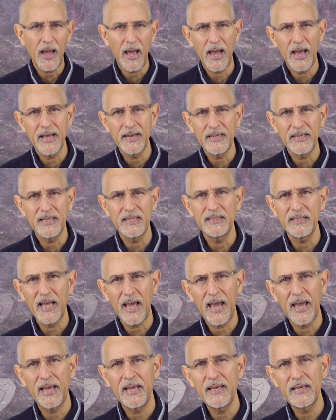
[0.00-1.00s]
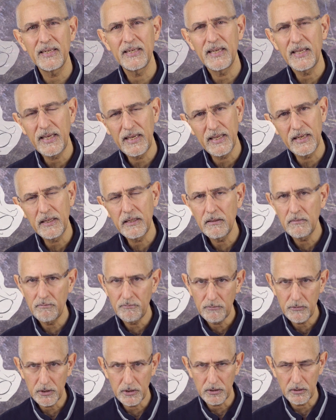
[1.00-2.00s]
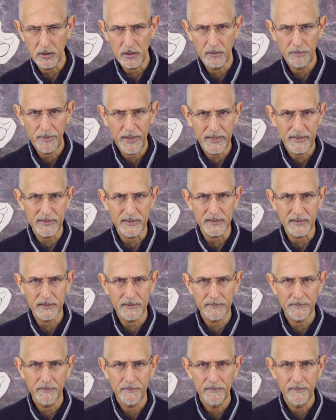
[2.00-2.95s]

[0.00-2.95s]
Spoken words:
and is anchored in the solar plexus.